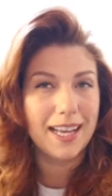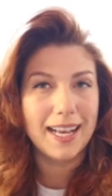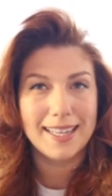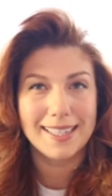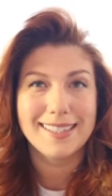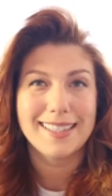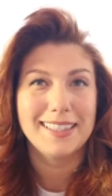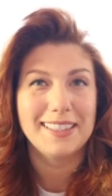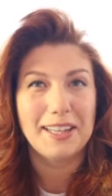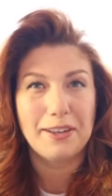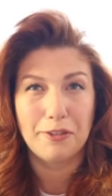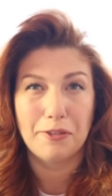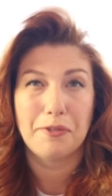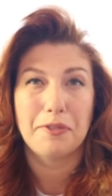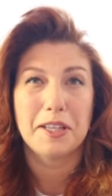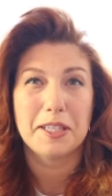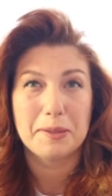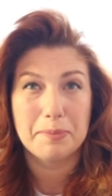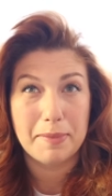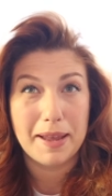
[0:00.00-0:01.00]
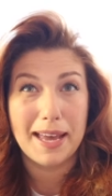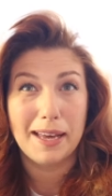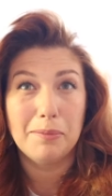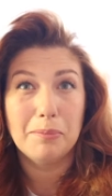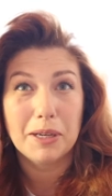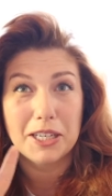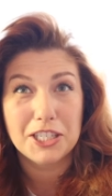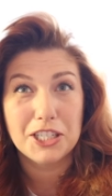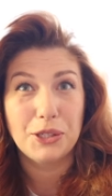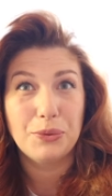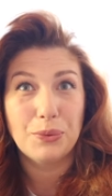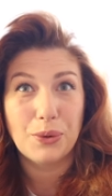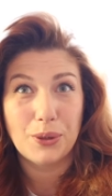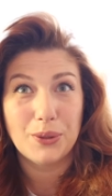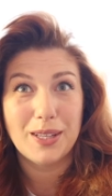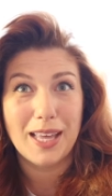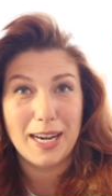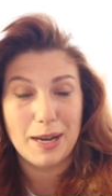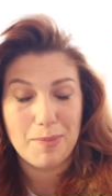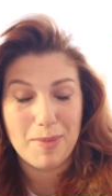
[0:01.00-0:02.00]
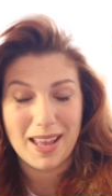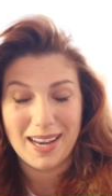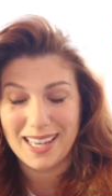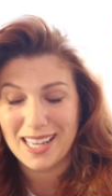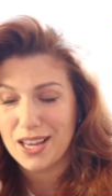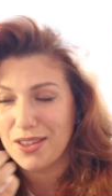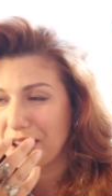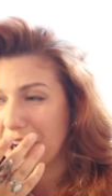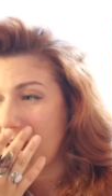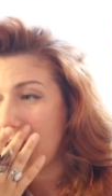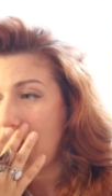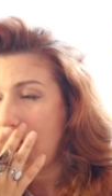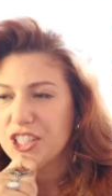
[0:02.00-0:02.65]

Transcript: has the love of this man, but she won't let him in either.